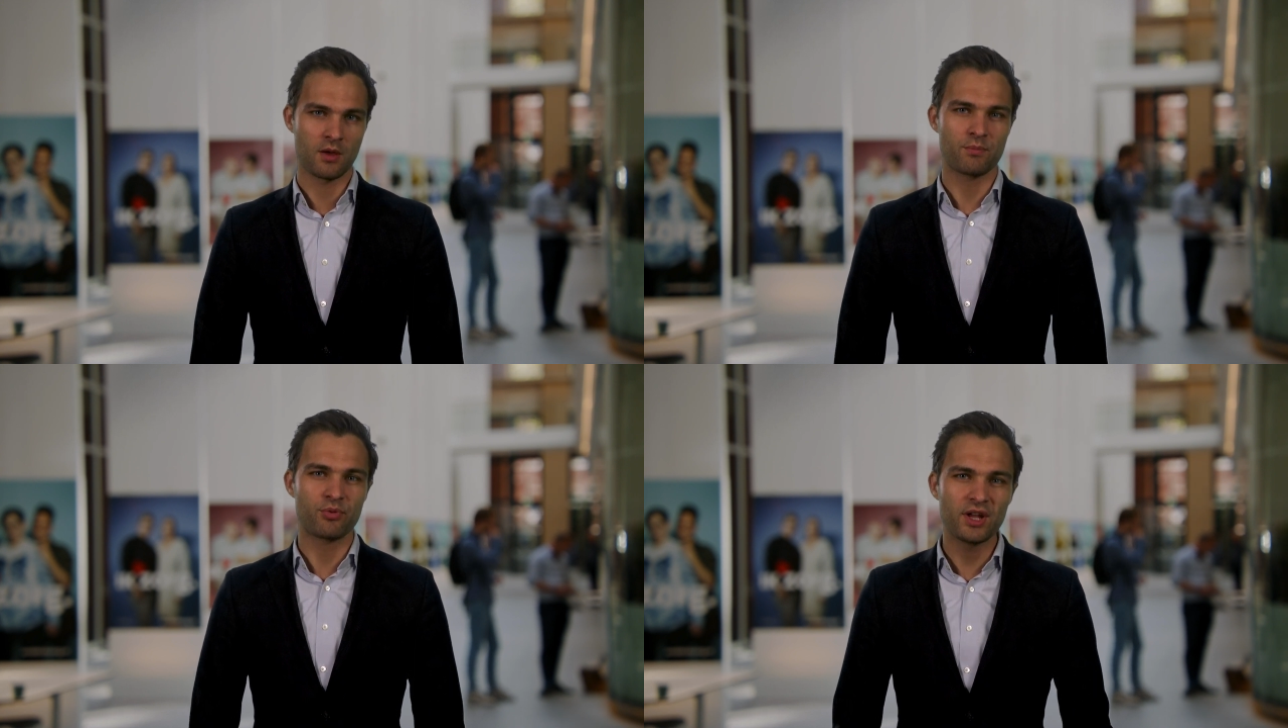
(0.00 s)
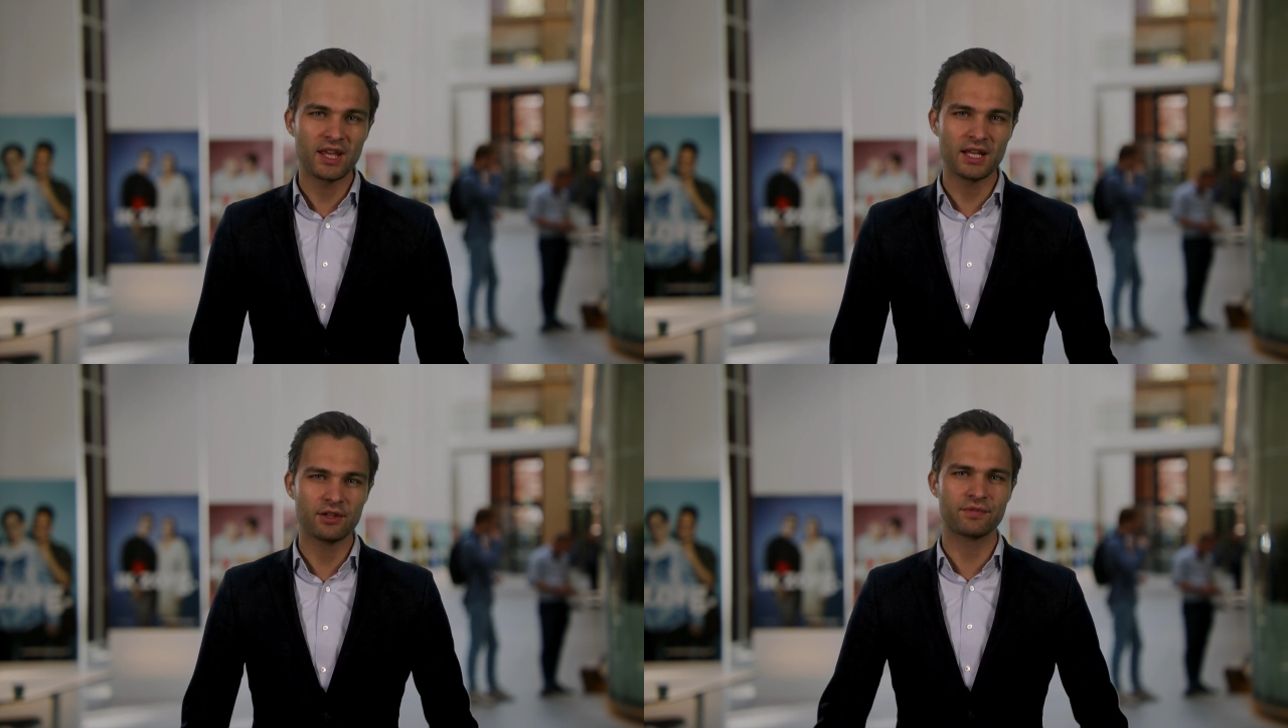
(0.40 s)

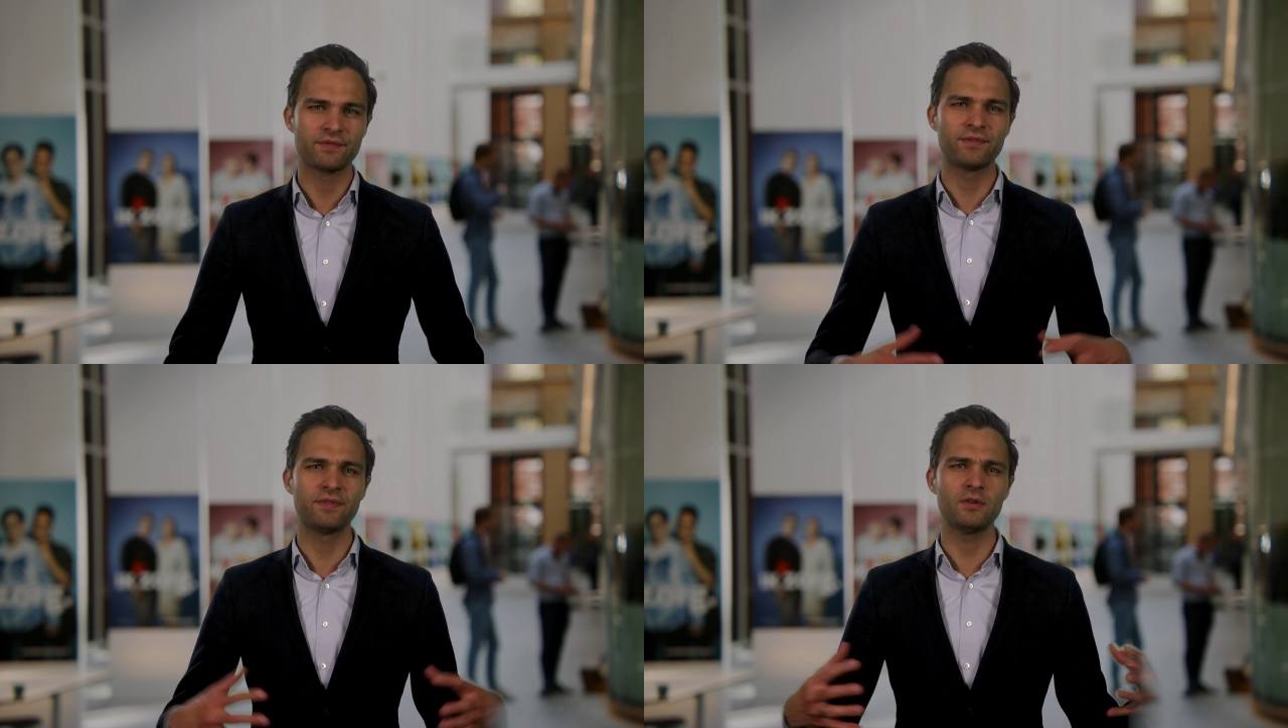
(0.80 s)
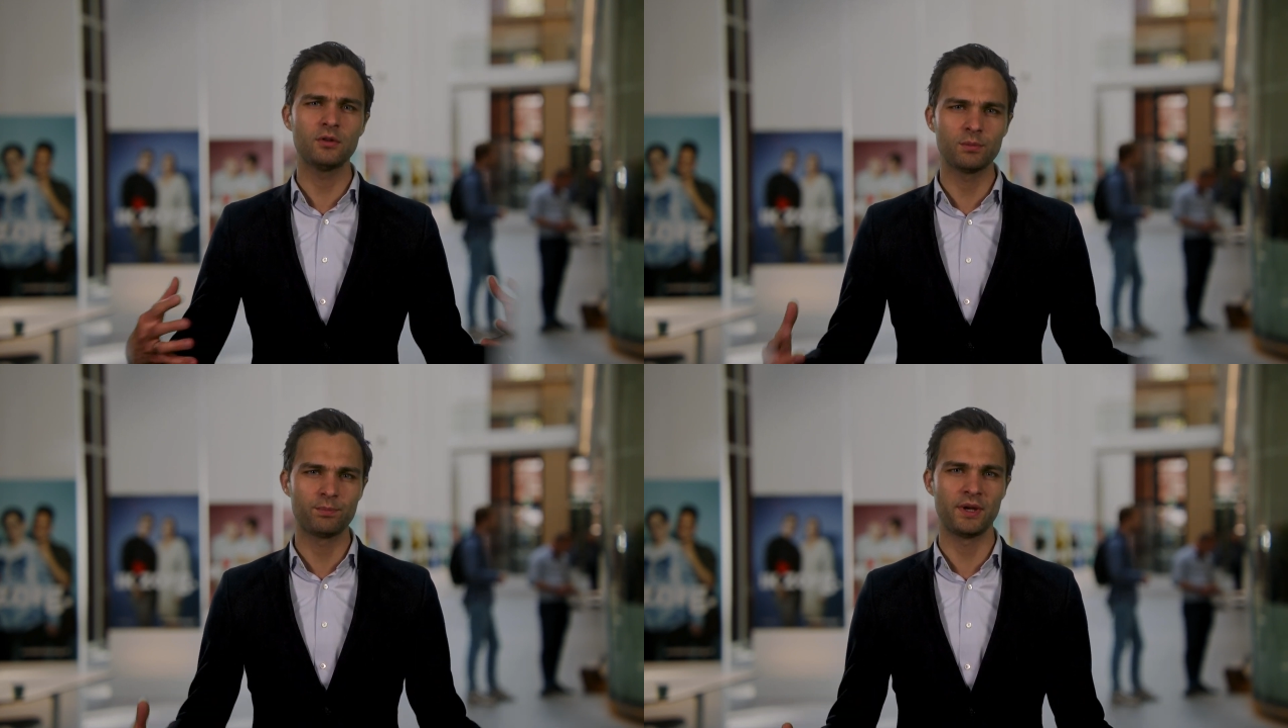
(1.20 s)
bringing the
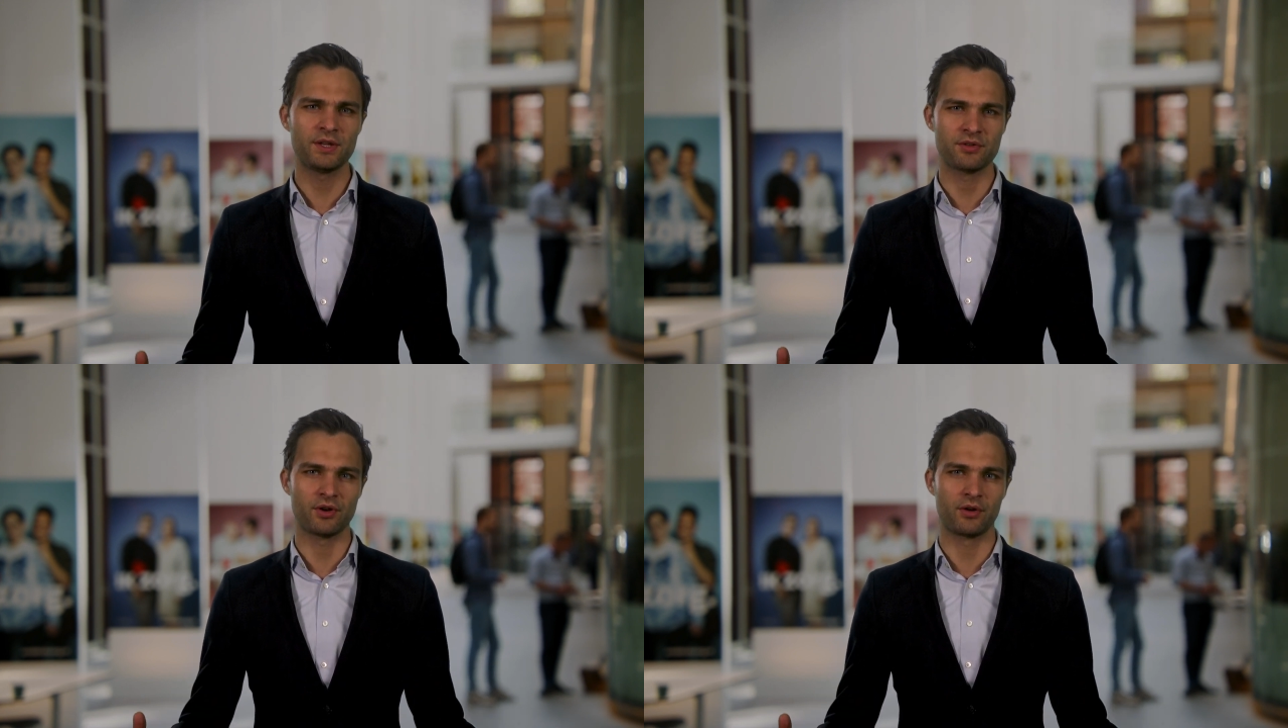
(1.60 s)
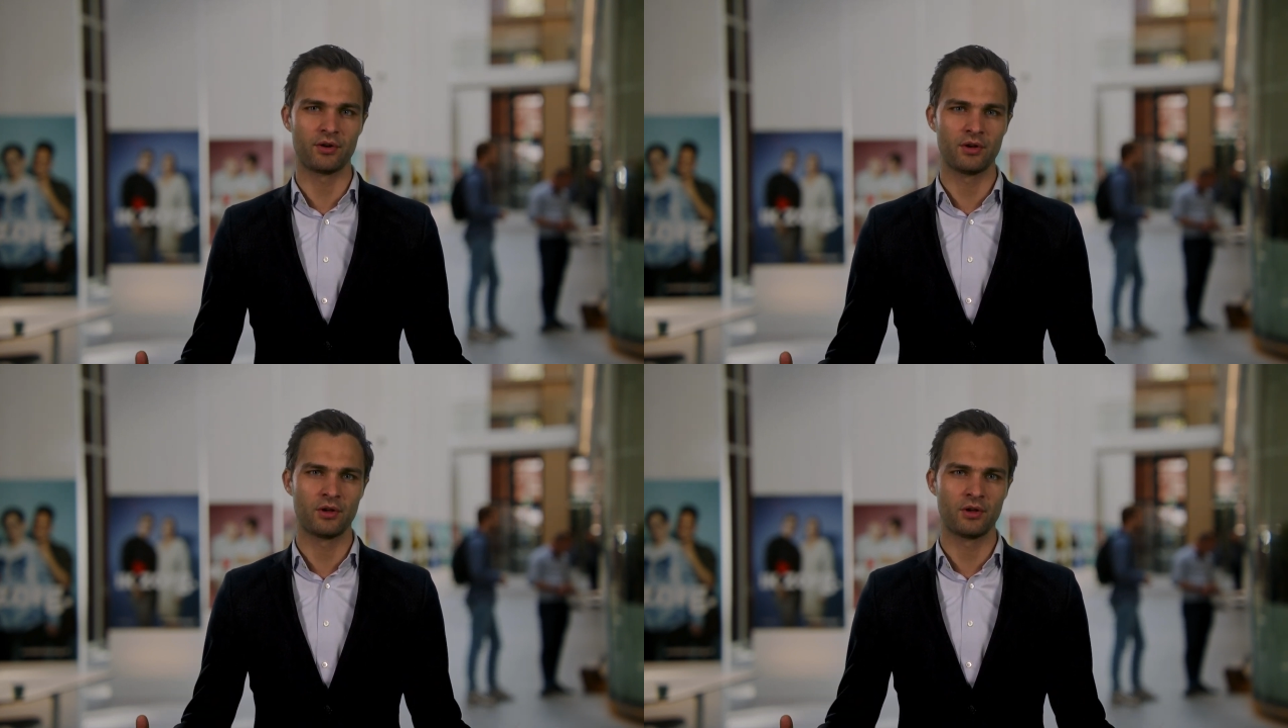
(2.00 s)
full picture